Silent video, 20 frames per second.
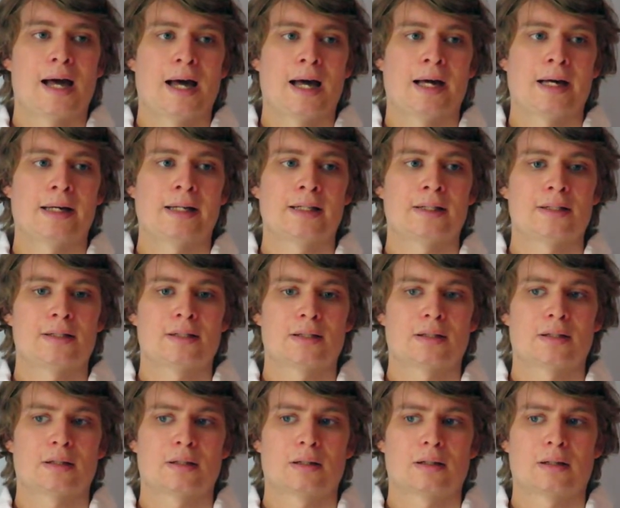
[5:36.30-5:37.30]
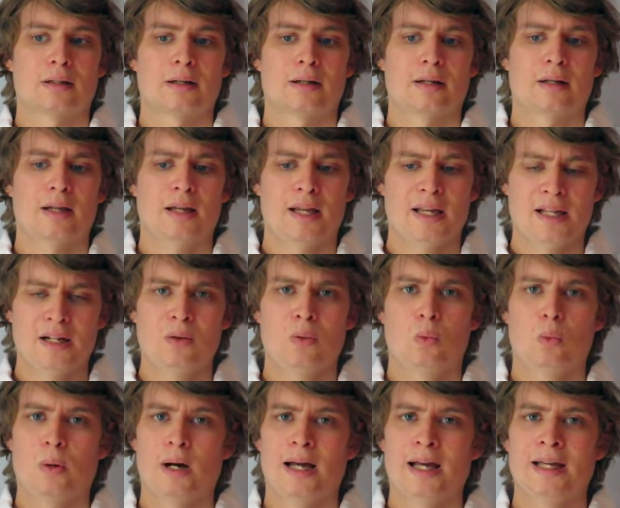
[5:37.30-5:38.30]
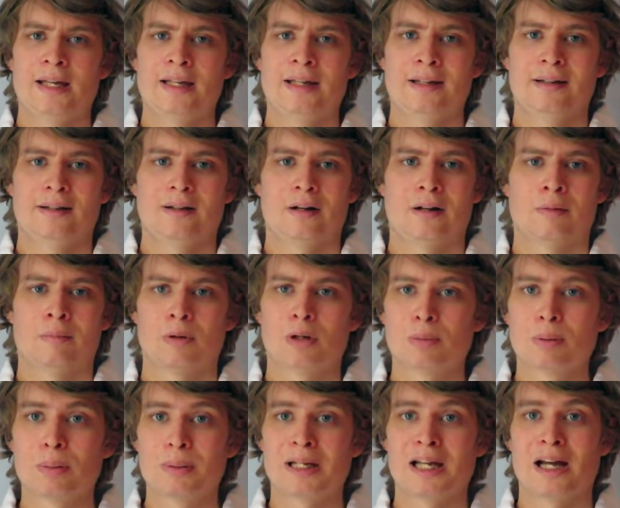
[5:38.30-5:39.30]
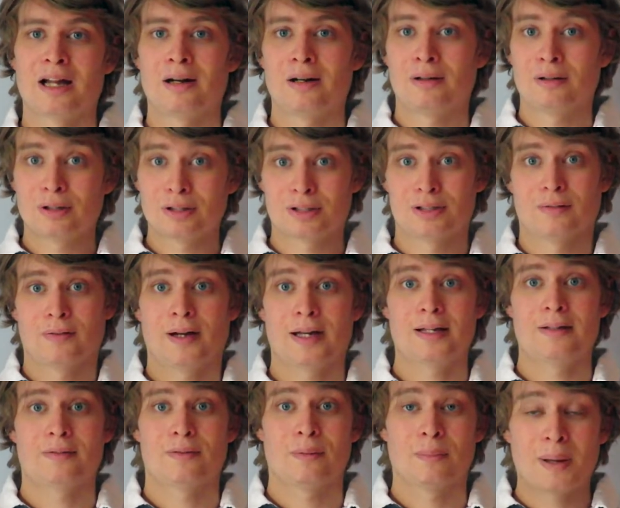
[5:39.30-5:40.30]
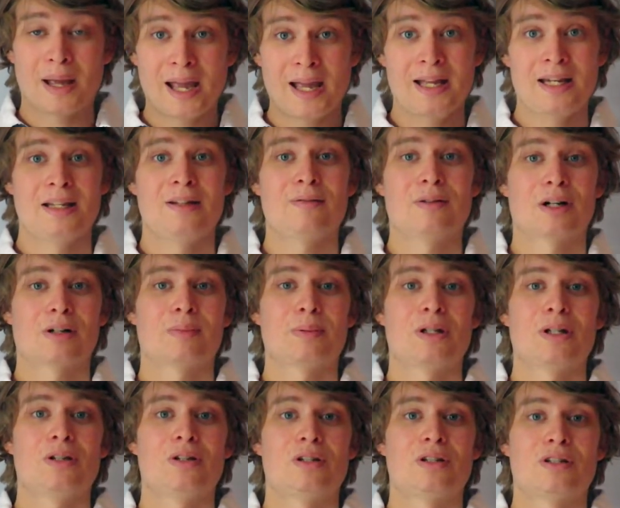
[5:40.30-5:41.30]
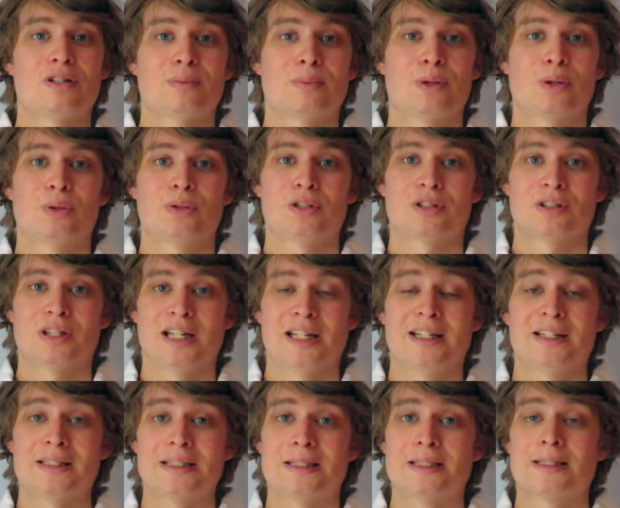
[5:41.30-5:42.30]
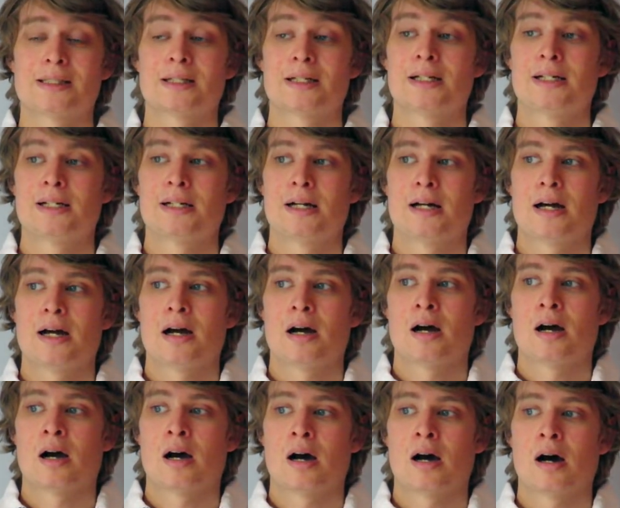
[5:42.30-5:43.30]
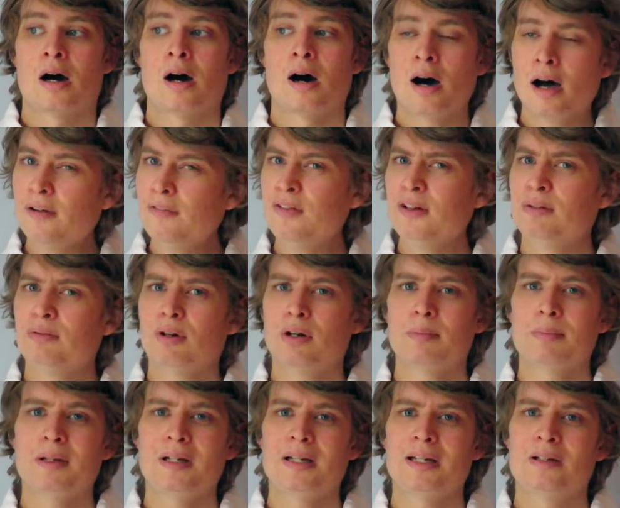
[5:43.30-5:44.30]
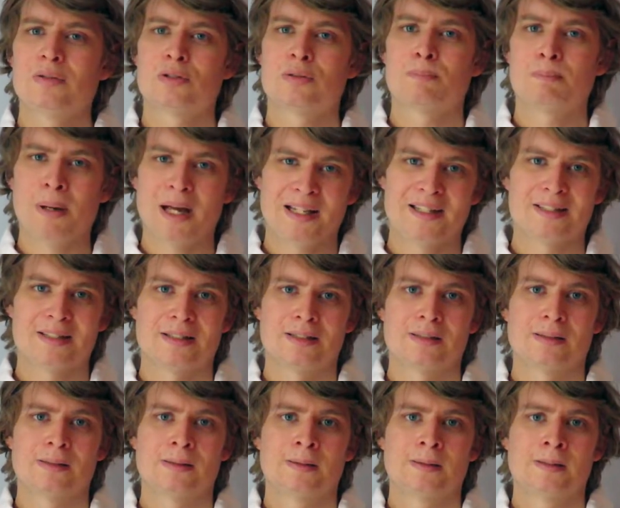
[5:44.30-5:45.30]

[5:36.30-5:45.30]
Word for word: and in a way, I'm going to probably get a lot of hate from any rugby union supporter in England. I think rugby league was better